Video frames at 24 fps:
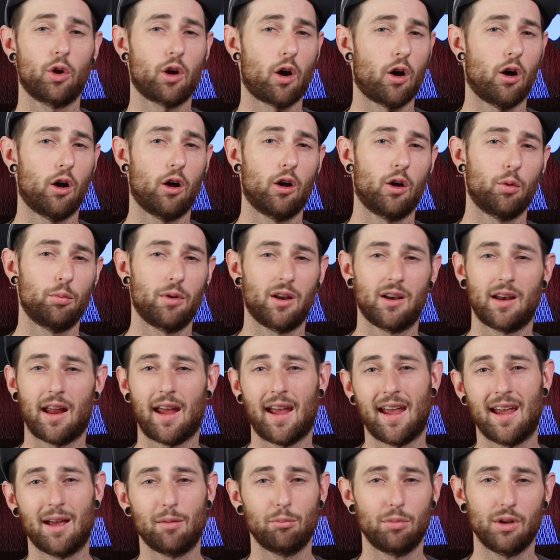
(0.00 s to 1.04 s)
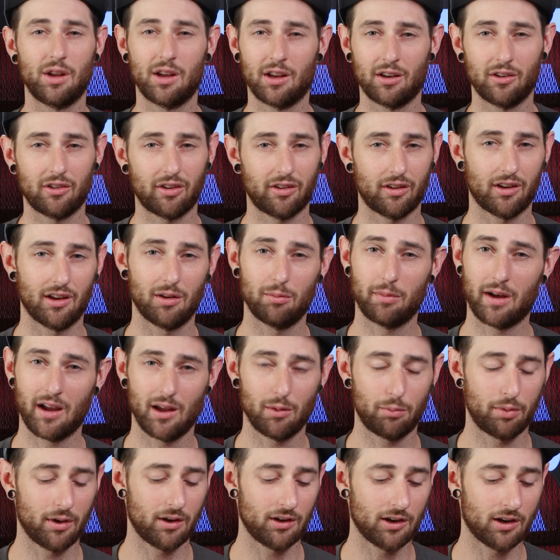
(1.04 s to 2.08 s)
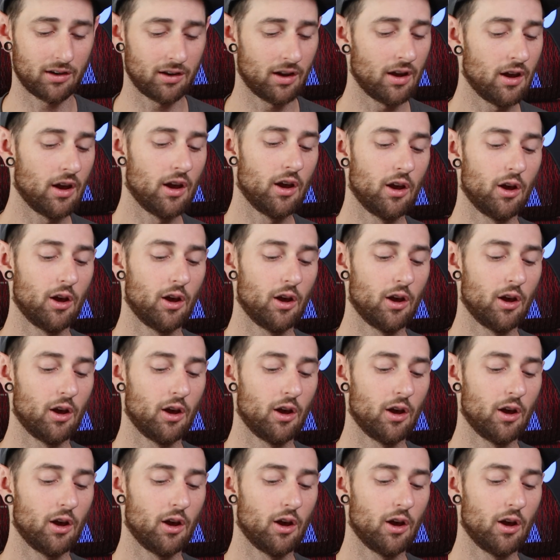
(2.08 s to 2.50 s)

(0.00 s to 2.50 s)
calm, and ambient, in my opinion,